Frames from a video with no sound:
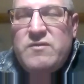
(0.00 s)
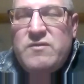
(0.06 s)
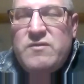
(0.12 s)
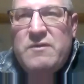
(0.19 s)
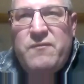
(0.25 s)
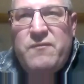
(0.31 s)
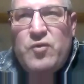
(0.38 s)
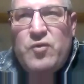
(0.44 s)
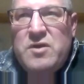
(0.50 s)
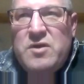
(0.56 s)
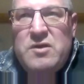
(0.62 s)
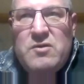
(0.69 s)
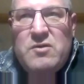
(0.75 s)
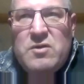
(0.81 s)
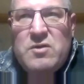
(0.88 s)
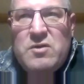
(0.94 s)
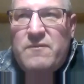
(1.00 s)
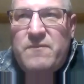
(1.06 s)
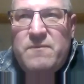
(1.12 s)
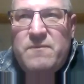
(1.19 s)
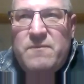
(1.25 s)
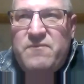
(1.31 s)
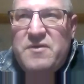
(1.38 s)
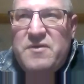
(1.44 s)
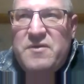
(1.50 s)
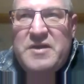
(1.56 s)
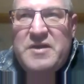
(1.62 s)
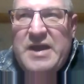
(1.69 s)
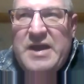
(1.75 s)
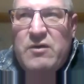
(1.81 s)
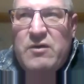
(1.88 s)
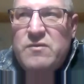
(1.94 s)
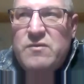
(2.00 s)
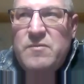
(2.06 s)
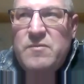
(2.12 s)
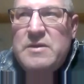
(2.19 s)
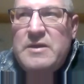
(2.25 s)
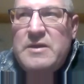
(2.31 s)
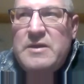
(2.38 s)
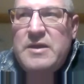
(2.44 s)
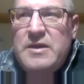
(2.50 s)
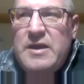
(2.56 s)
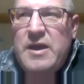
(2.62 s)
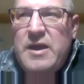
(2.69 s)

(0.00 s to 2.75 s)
I have 40 or 50,000. Yeah.